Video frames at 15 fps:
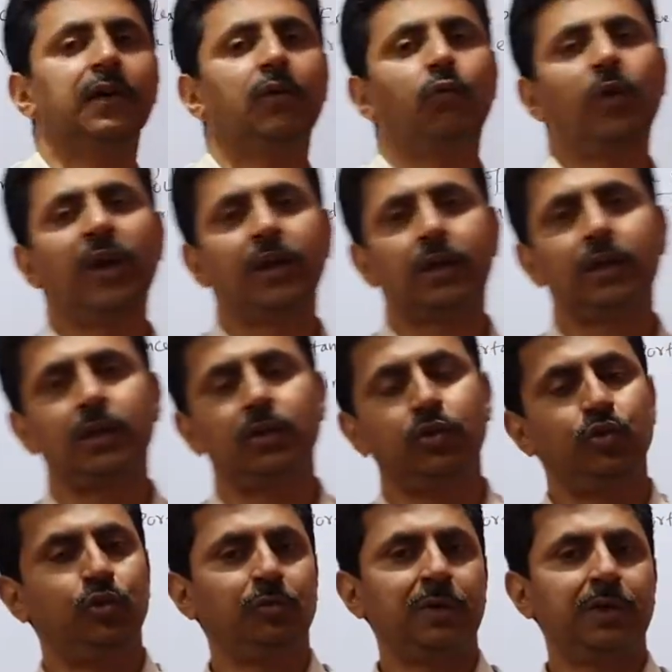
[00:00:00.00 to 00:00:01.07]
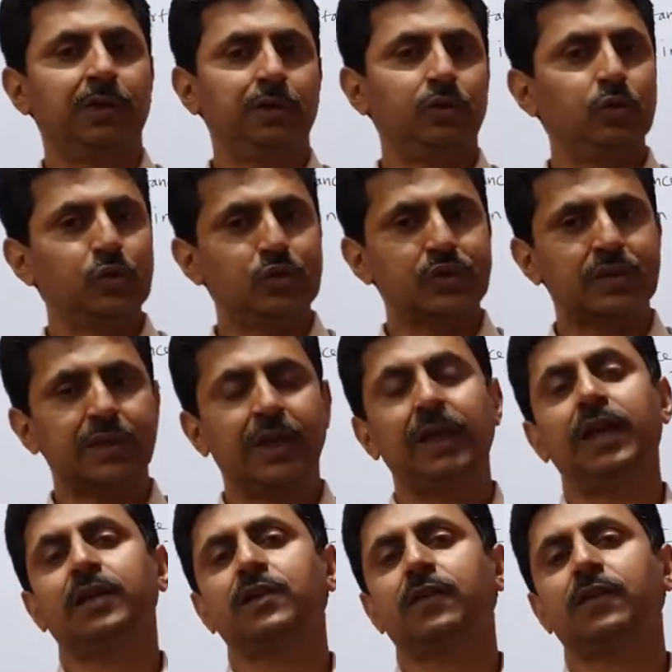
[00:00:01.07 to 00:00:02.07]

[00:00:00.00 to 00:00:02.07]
You may use electric vehicle.